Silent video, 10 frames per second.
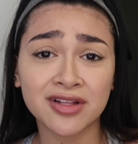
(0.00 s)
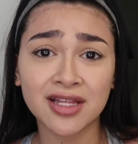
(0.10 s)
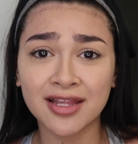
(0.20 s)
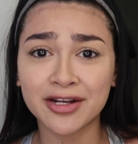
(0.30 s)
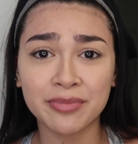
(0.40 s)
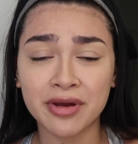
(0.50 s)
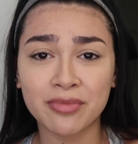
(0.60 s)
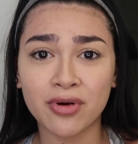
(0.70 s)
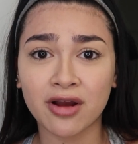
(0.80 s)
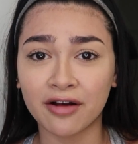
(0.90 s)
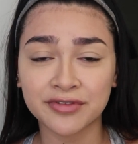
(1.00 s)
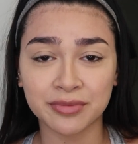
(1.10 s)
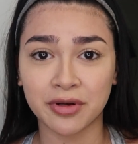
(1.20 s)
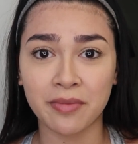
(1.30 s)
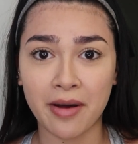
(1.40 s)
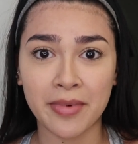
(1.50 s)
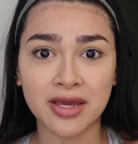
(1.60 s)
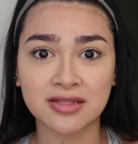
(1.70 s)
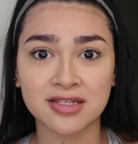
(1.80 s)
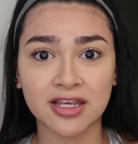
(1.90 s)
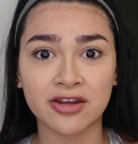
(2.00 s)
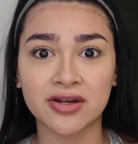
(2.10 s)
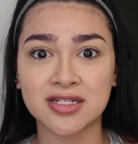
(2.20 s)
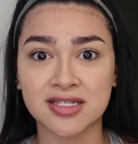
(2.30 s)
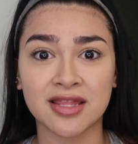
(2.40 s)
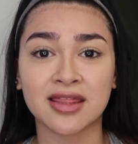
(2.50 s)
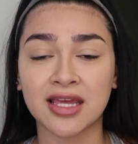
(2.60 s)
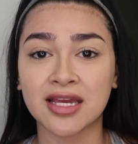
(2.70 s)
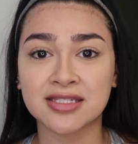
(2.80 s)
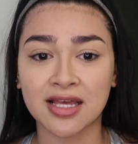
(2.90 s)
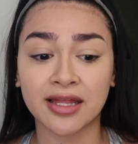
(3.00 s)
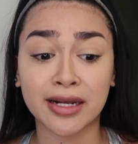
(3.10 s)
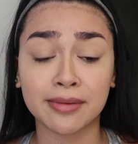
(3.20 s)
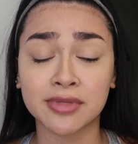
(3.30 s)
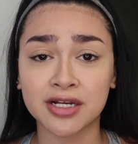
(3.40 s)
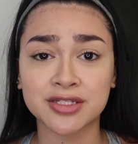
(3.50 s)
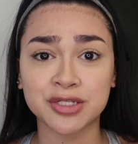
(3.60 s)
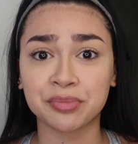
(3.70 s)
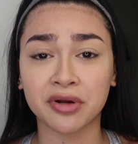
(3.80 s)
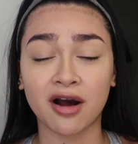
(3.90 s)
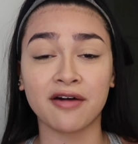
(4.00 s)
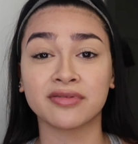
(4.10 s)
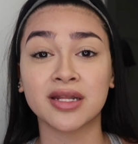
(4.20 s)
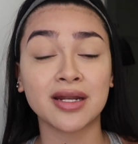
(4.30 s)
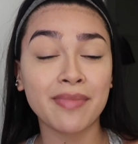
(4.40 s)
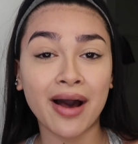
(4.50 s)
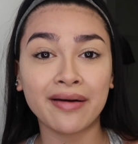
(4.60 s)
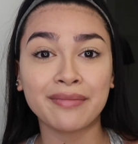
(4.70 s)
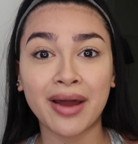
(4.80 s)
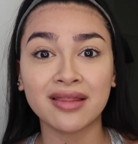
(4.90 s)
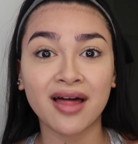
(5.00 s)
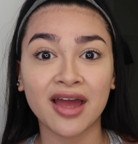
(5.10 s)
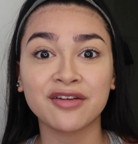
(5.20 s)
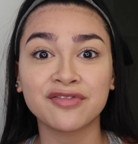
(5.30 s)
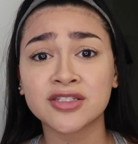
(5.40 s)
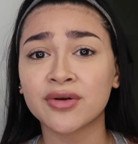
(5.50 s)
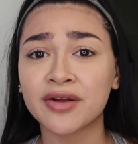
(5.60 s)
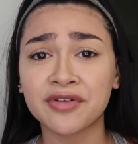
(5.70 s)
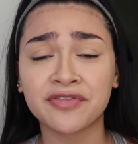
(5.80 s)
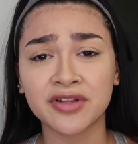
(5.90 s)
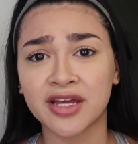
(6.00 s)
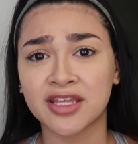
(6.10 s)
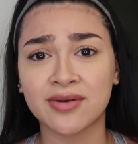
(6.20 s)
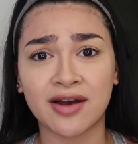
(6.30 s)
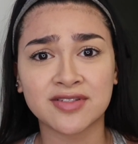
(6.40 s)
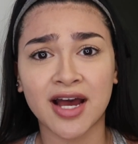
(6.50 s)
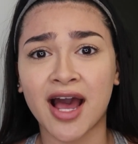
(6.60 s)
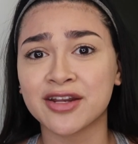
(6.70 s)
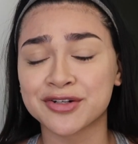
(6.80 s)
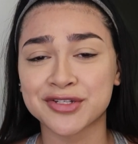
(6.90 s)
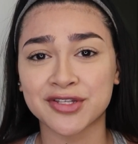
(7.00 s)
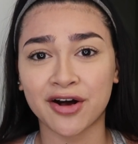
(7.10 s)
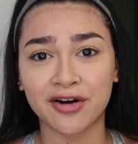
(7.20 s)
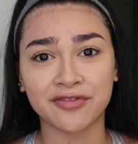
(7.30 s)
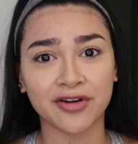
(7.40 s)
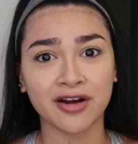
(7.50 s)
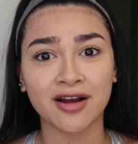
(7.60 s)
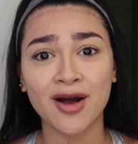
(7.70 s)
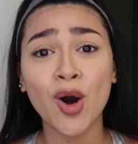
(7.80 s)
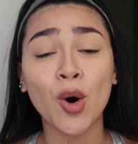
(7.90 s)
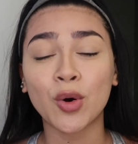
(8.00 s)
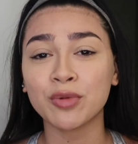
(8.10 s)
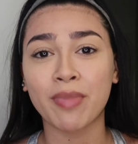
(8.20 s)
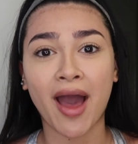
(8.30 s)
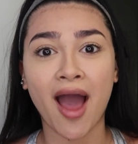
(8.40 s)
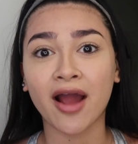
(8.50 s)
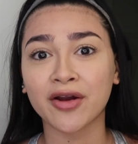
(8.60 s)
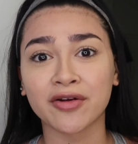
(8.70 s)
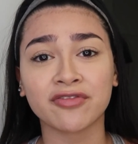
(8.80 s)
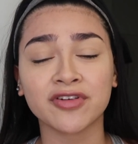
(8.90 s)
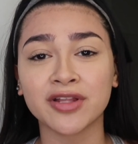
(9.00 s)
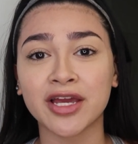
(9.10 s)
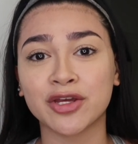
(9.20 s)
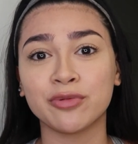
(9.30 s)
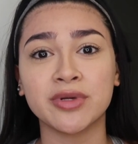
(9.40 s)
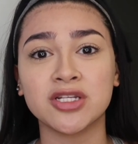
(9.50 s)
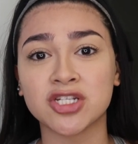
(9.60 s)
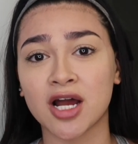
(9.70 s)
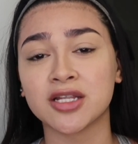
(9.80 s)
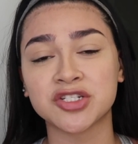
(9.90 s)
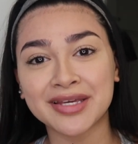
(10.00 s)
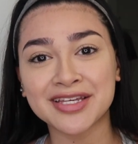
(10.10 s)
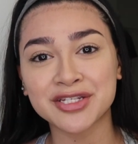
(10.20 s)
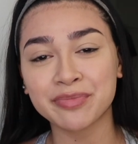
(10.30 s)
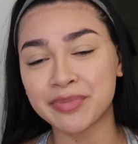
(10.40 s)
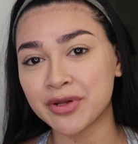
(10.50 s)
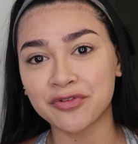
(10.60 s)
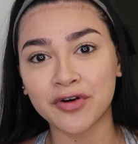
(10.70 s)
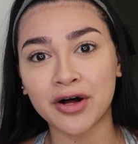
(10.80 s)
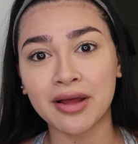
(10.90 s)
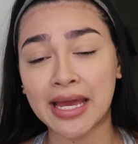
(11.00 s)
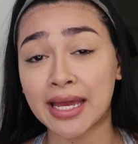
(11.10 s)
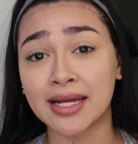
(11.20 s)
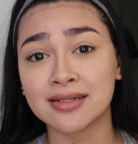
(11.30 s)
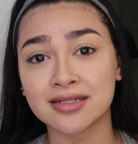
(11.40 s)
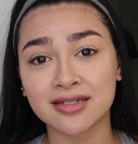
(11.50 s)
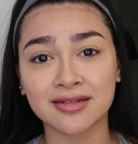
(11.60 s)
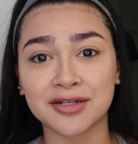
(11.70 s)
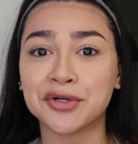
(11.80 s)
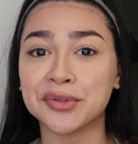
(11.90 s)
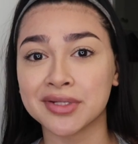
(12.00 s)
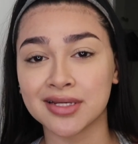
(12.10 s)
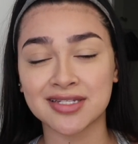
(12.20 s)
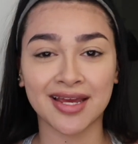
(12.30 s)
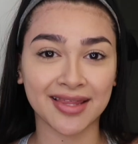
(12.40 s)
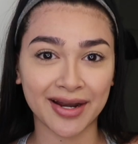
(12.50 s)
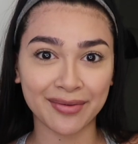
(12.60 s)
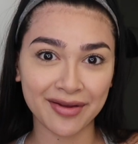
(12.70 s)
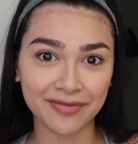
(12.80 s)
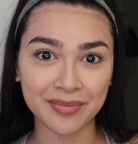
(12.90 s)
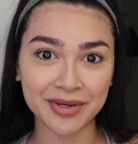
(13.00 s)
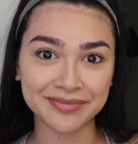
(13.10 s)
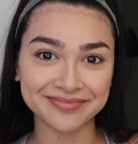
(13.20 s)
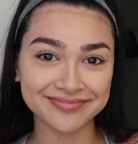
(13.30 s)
feel a little bit more comfortable about my insecurities and things that like I'm not super confident about in my life. Don't ever feel like you have to hide yourself or hold back or feel like you'll be judged, because you're beautiful and no one could take that away from you.